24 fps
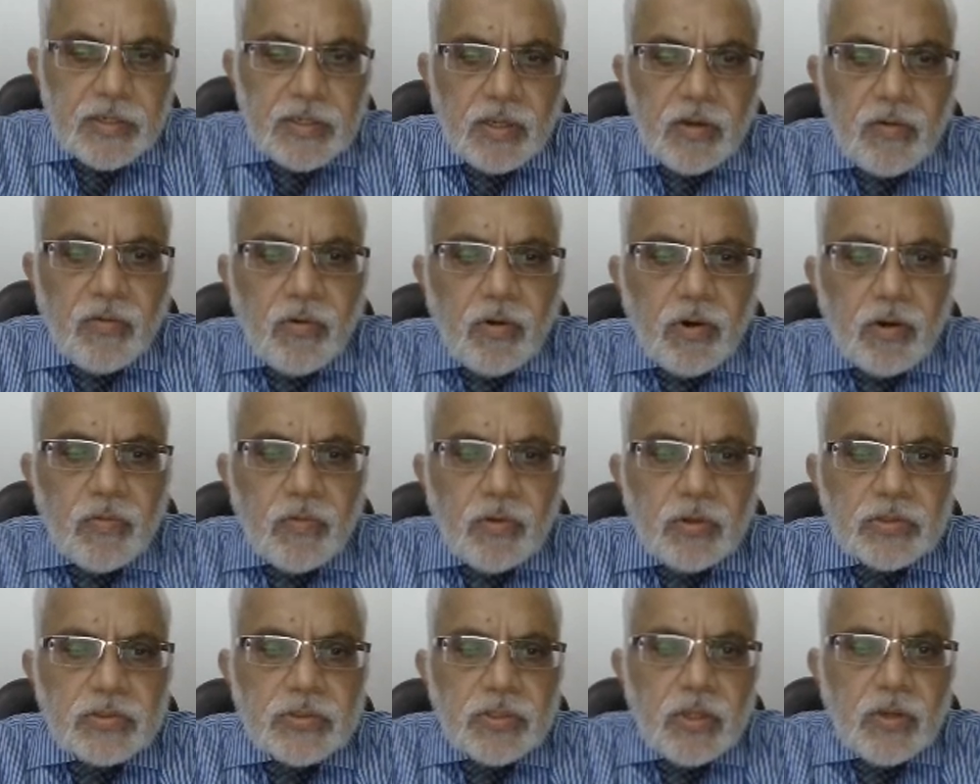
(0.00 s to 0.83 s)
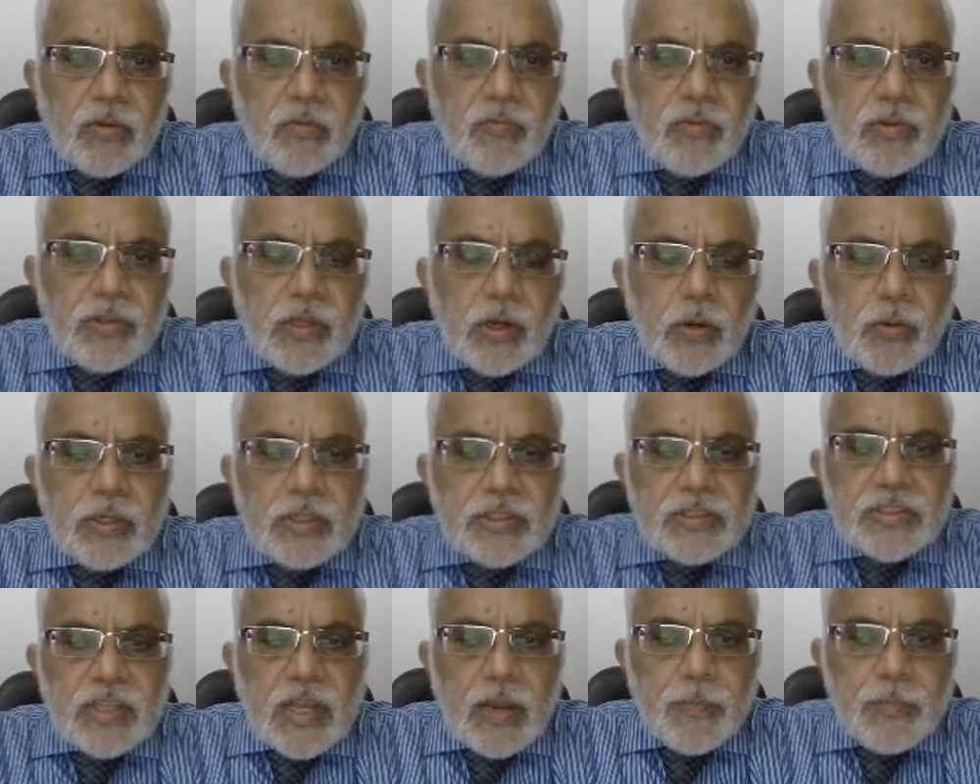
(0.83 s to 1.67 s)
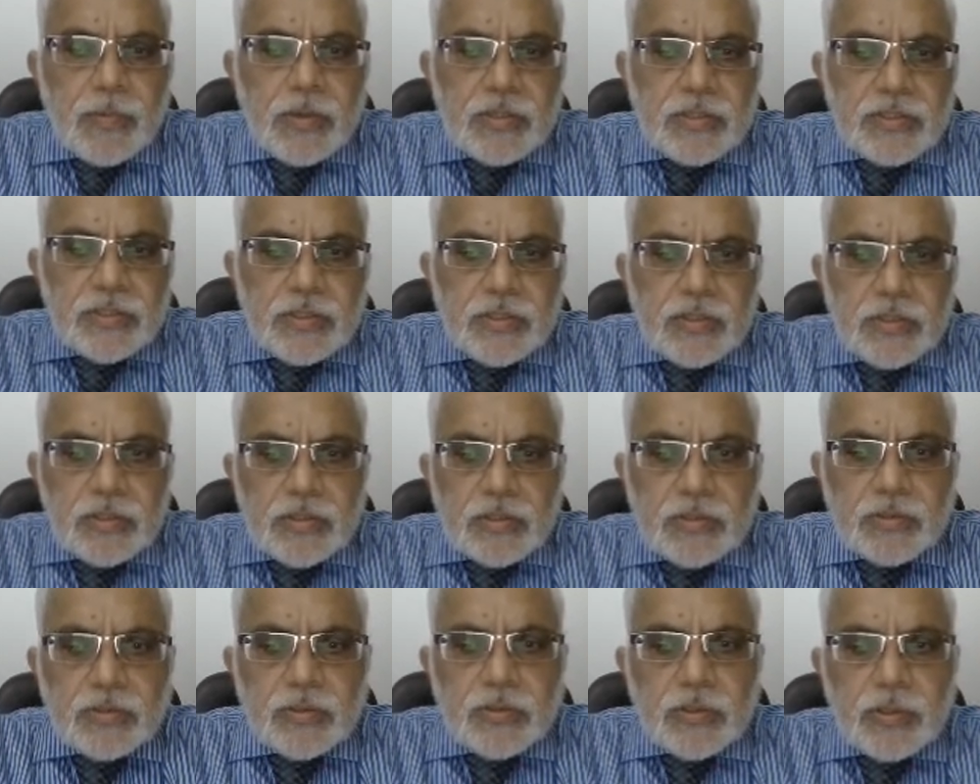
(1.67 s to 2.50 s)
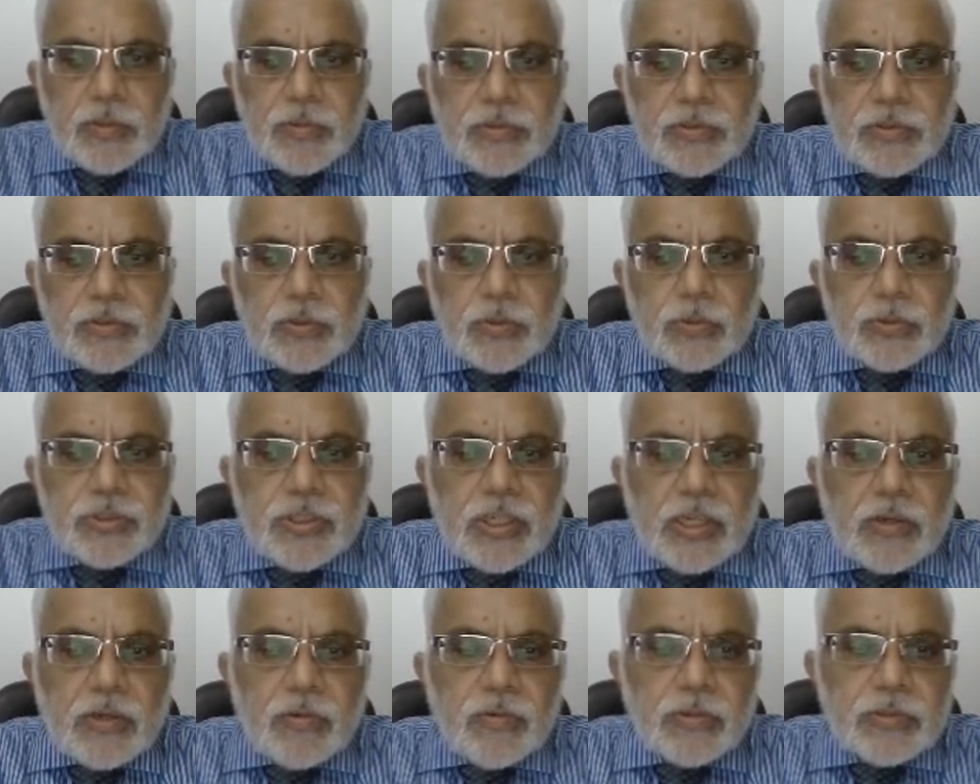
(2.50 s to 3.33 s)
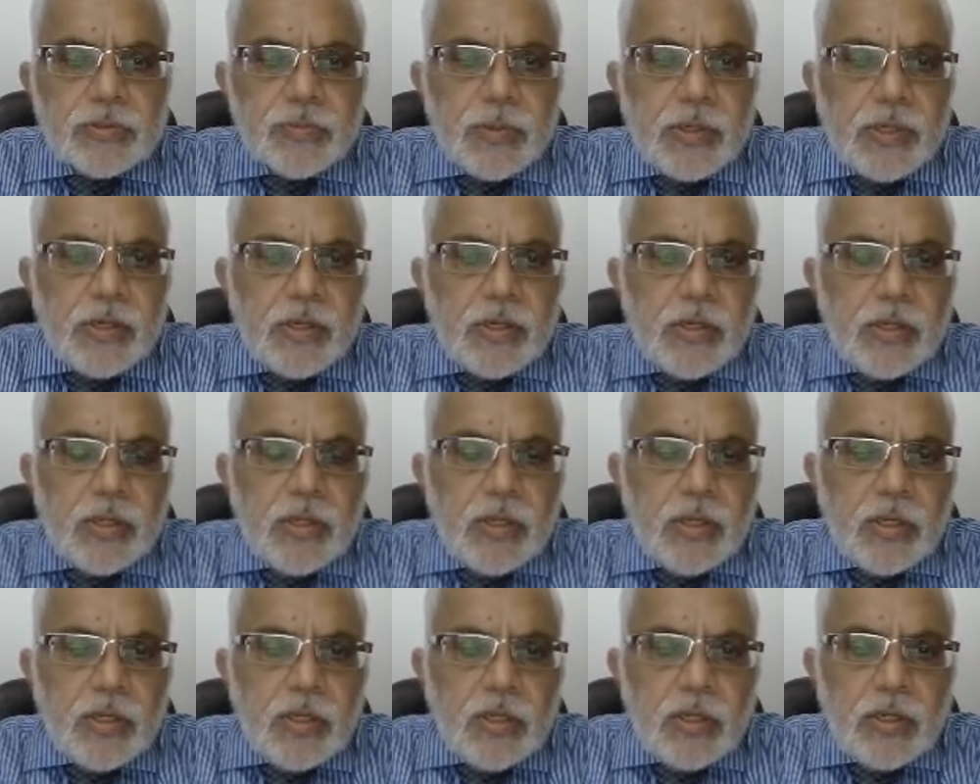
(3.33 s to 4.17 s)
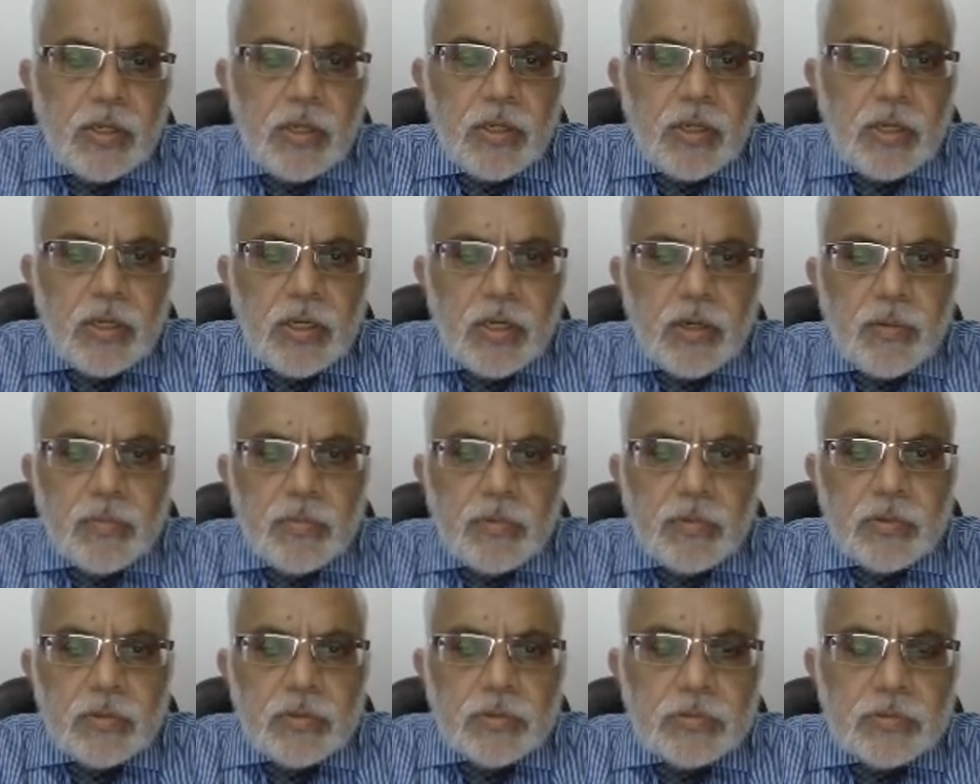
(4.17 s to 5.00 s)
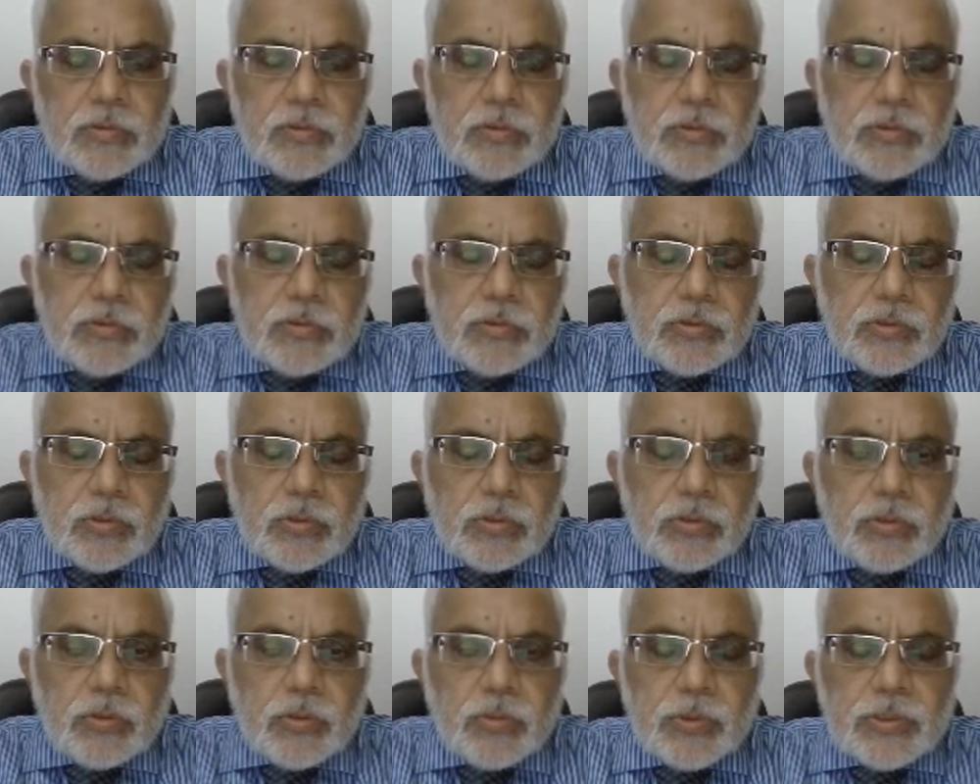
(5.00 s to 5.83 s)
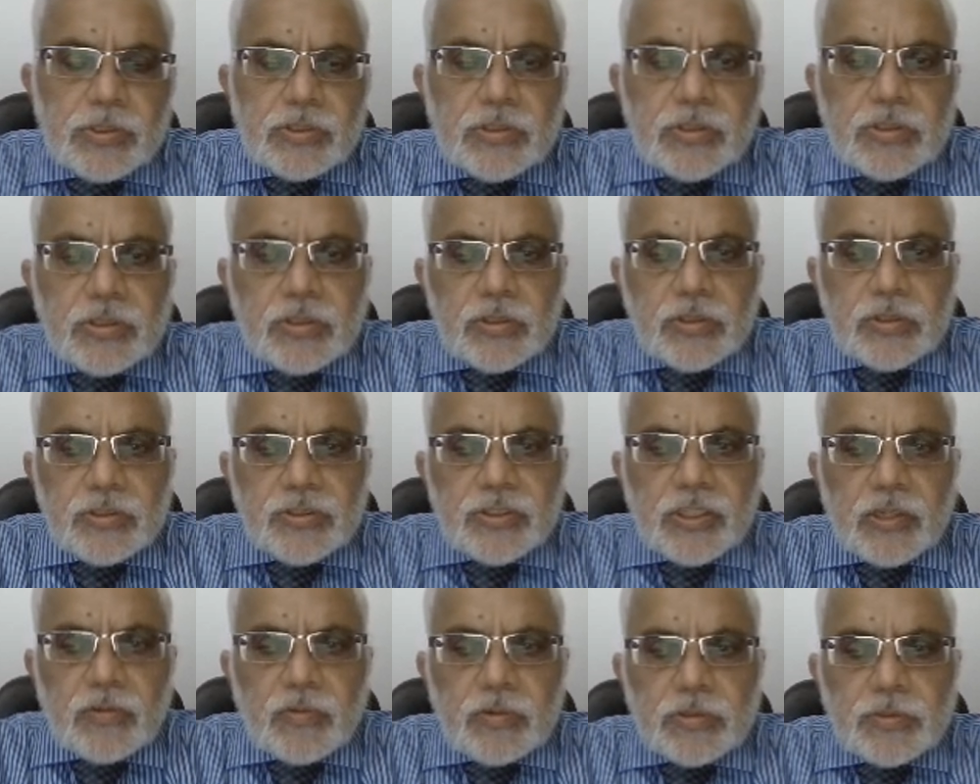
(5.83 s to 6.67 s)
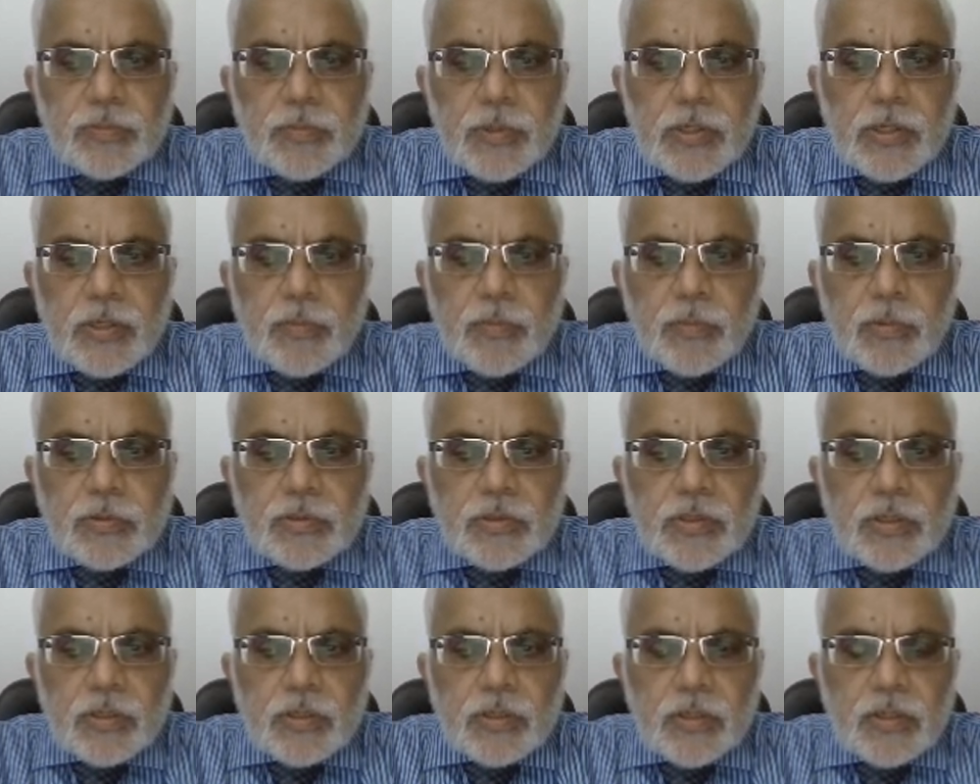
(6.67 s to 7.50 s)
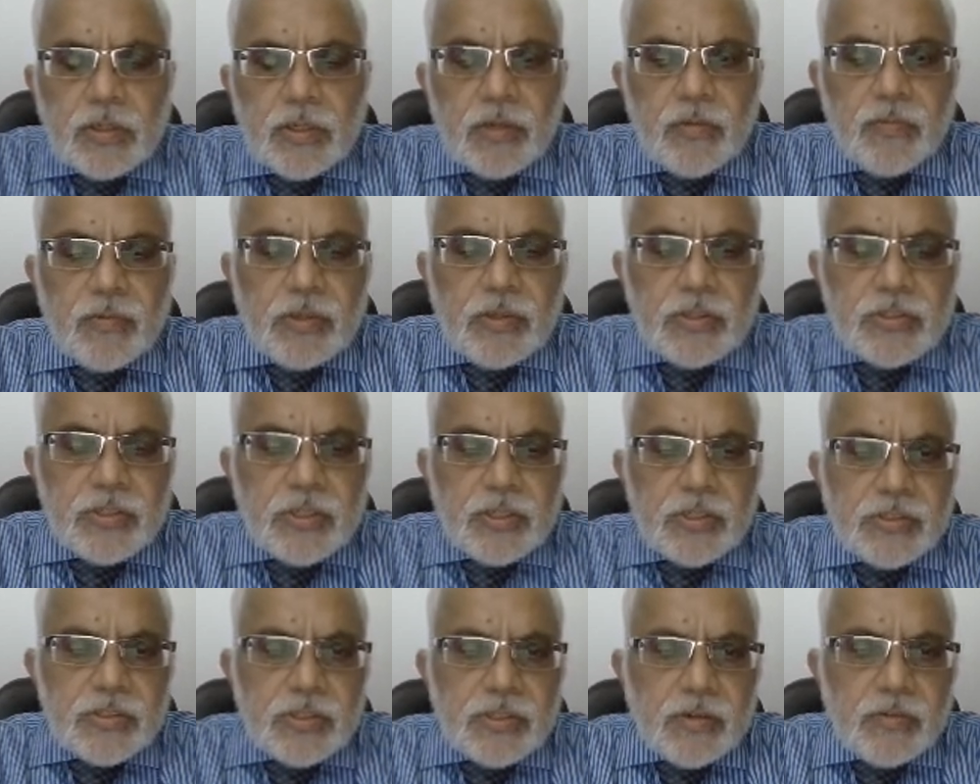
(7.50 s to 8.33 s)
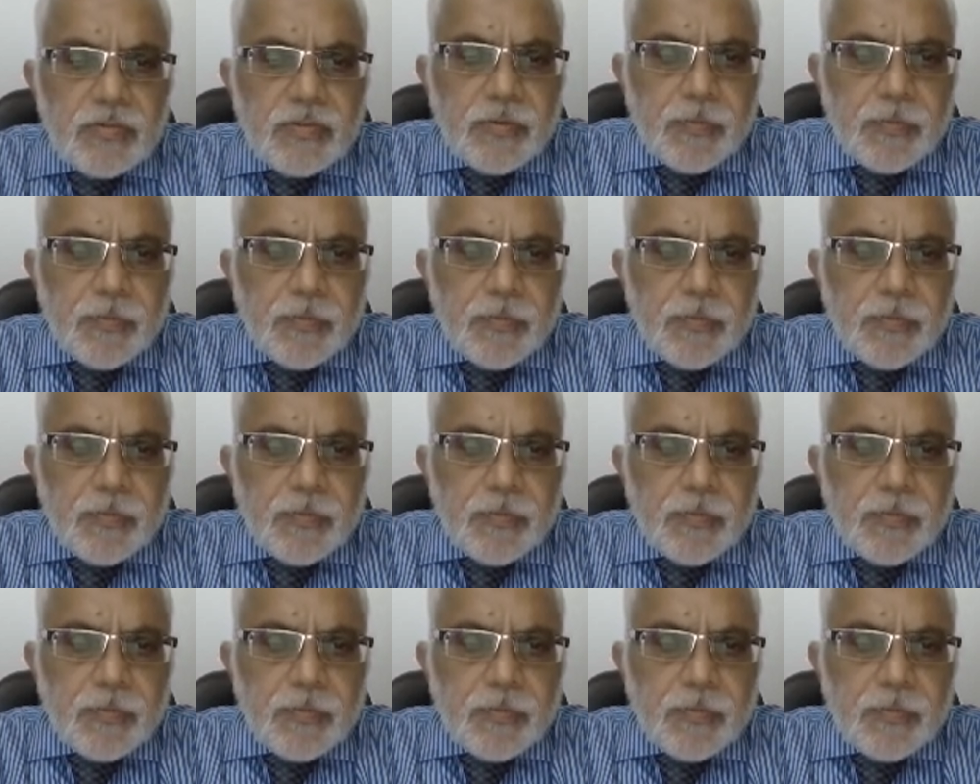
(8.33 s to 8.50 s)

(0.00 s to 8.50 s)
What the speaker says: award was without examination. So there was no check was made, no too much check was made about the invention itself.